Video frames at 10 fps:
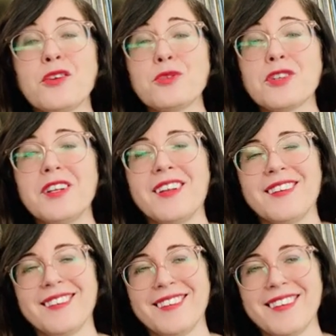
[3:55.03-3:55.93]

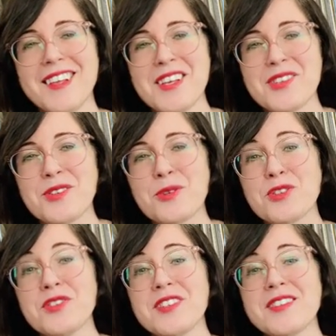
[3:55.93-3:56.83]

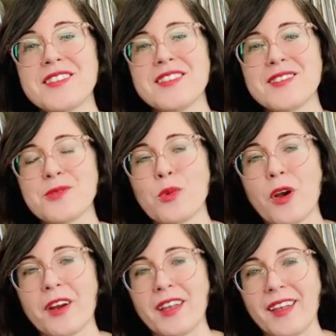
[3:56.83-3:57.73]
social distance
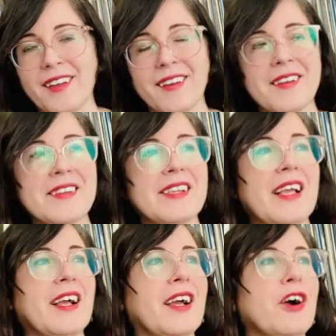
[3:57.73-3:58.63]
working
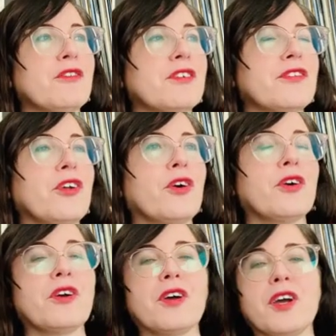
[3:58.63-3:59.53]
of a
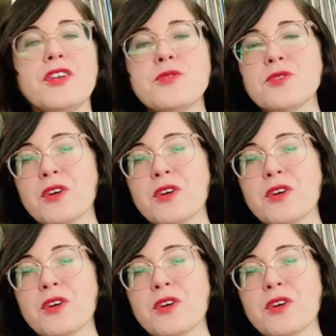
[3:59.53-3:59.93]
song, a new